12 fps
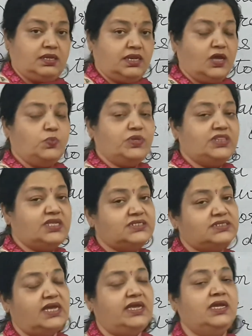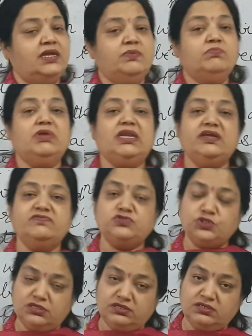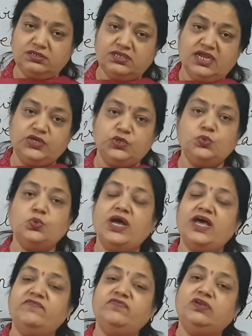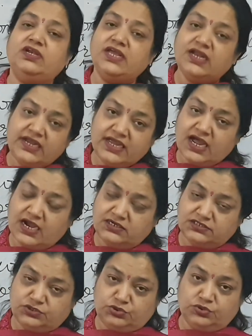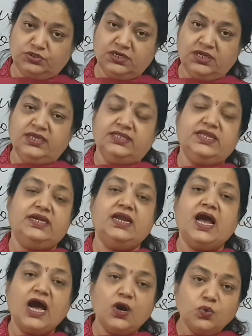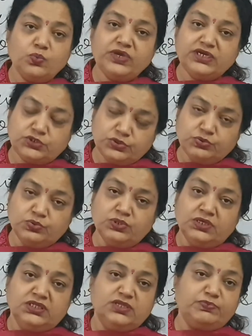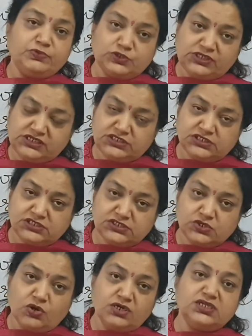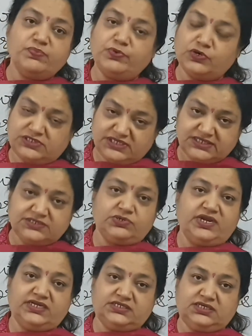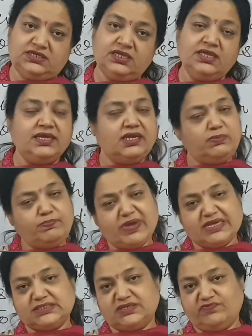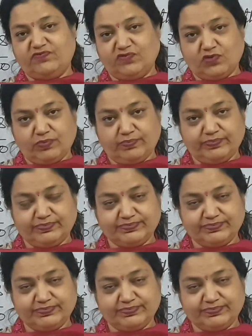Now with this, I believe, children, that you have clearly understood that how we do the procedures or the process writing in passive form.